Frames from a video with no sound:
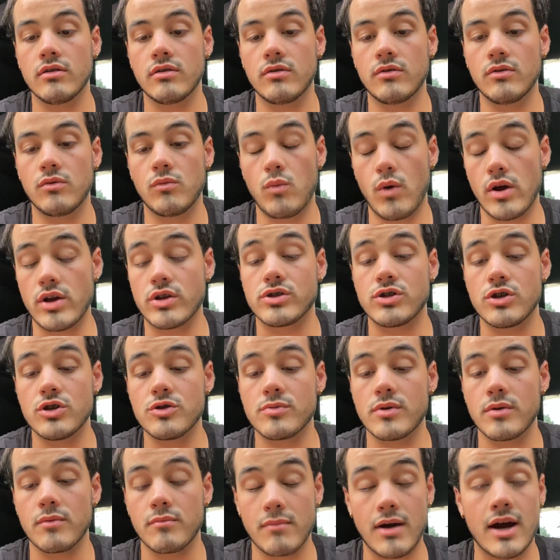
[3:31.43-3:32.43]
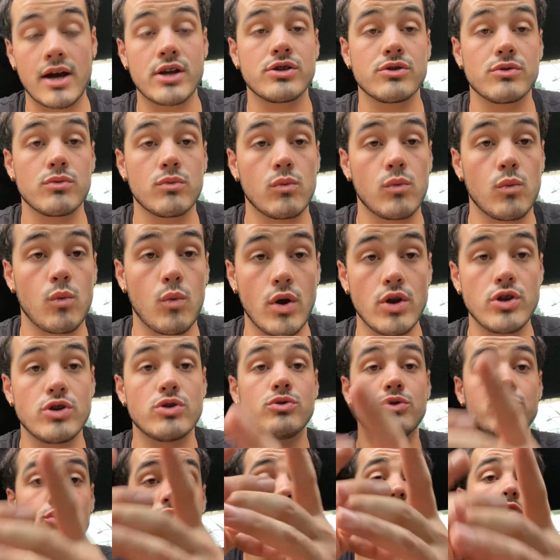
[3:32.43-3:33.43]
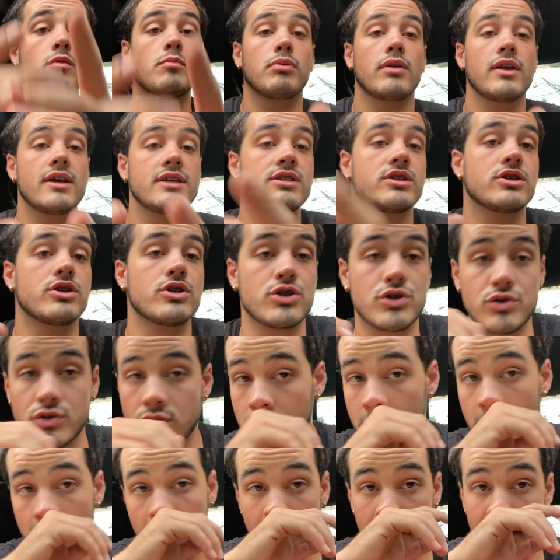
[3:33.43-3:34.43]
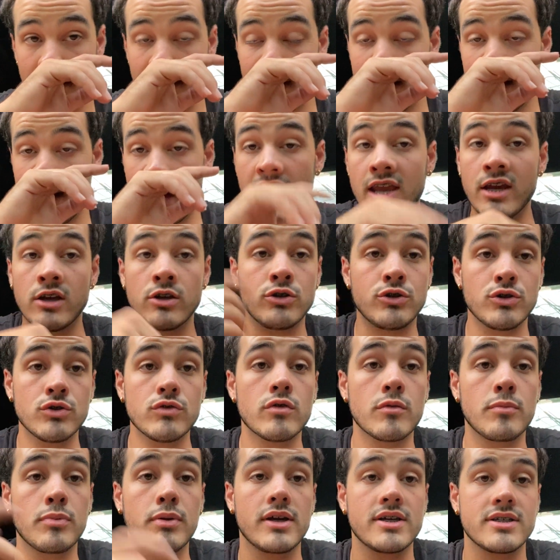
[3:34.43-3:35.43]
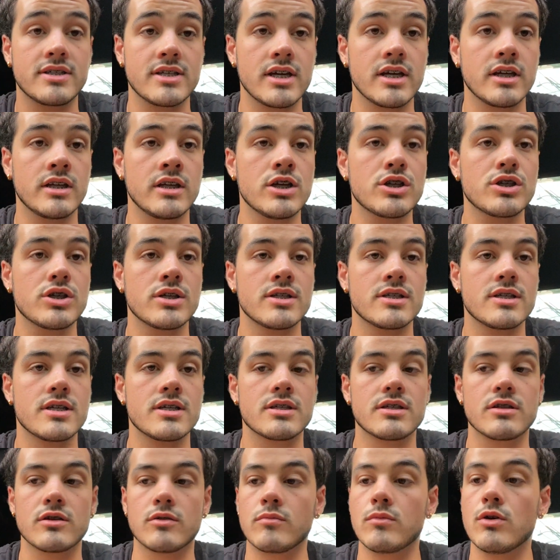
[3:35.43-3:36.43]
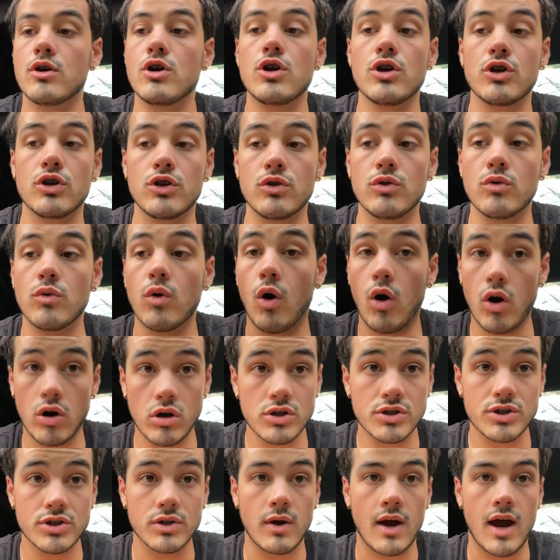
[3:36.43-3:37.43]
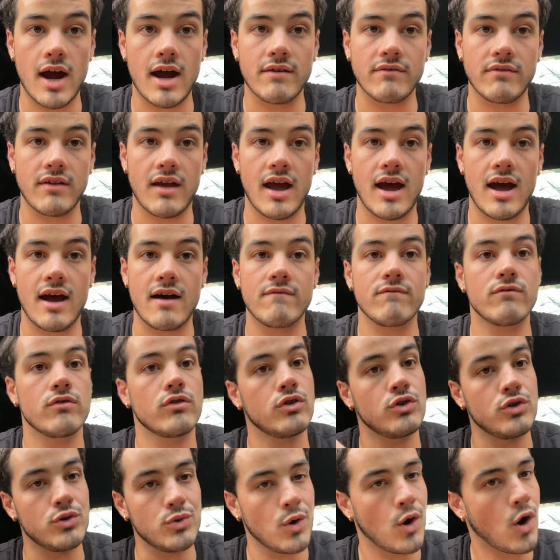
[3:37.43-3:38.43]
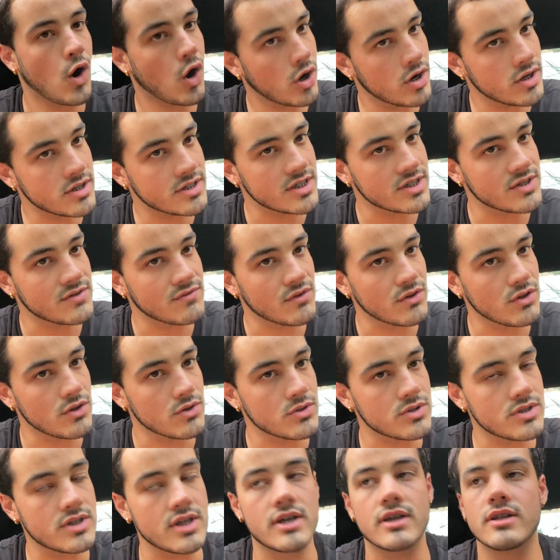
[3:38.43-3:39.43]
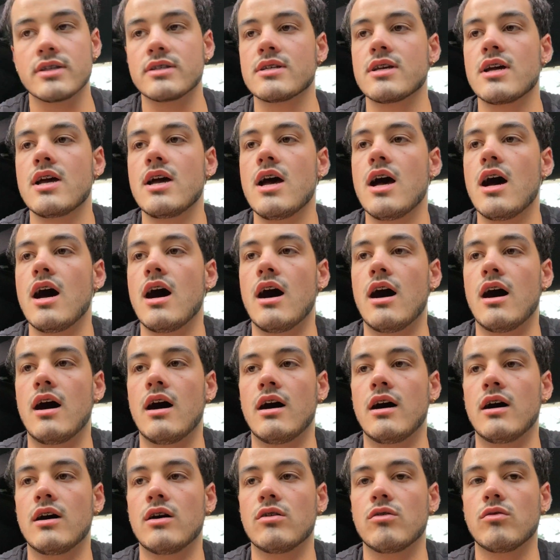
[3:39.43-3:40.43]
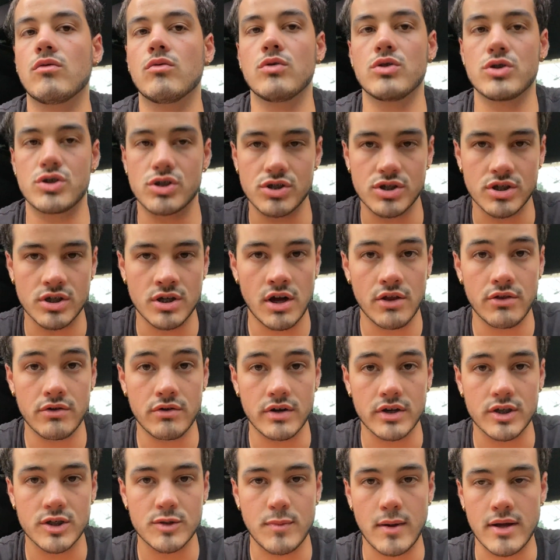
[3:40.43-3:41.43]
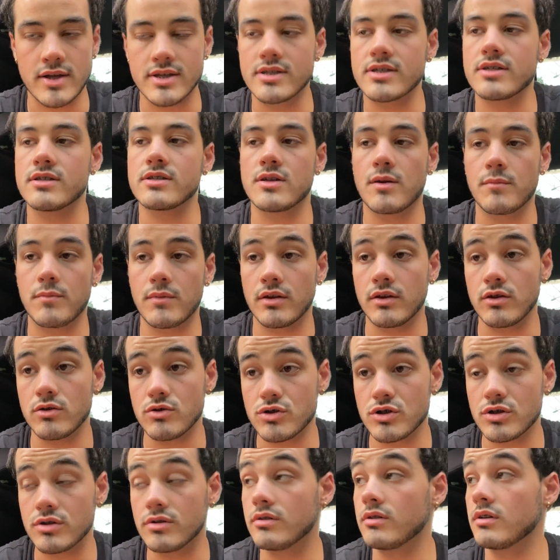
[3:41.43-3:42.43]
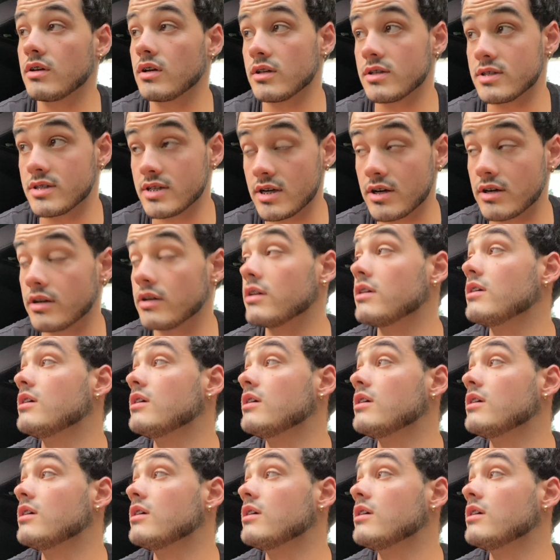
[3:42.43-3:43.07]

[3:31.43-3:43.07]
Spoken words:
when you do replace the distributor and you do replace the ignition system, you also have to have new harnesses for those things, which is another expense, something you should consider.